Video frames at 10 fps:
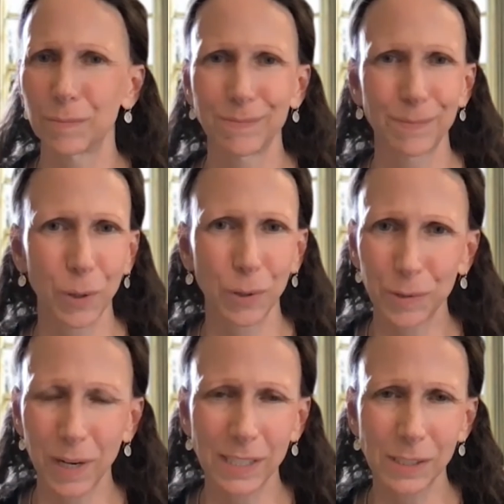
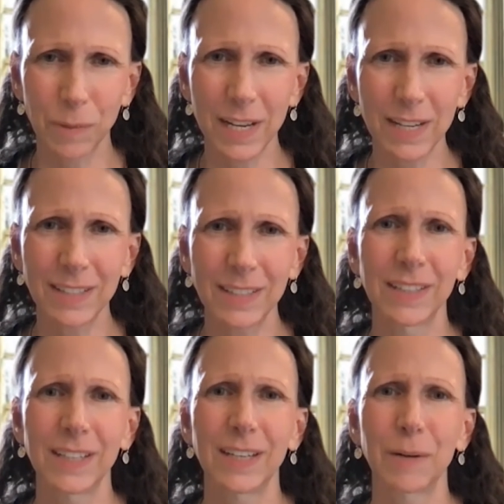polarized way,
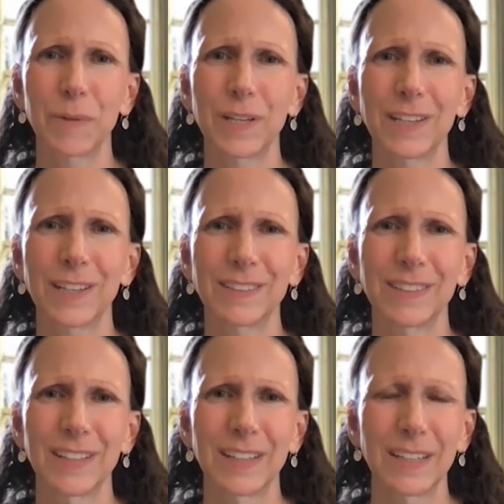and we can
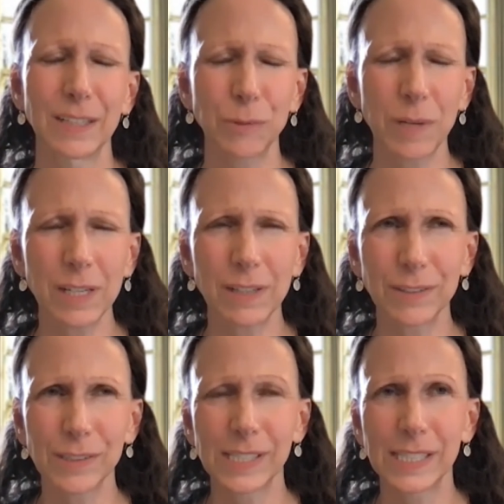try to
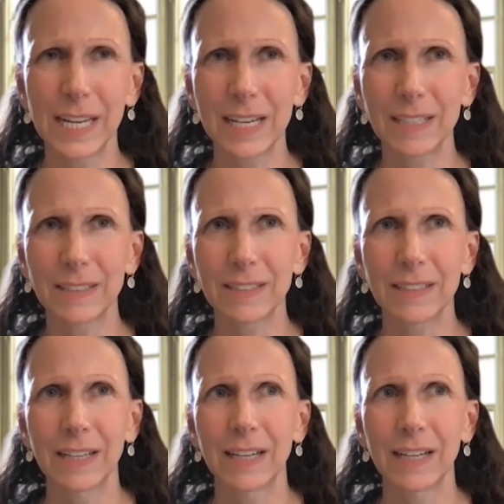understand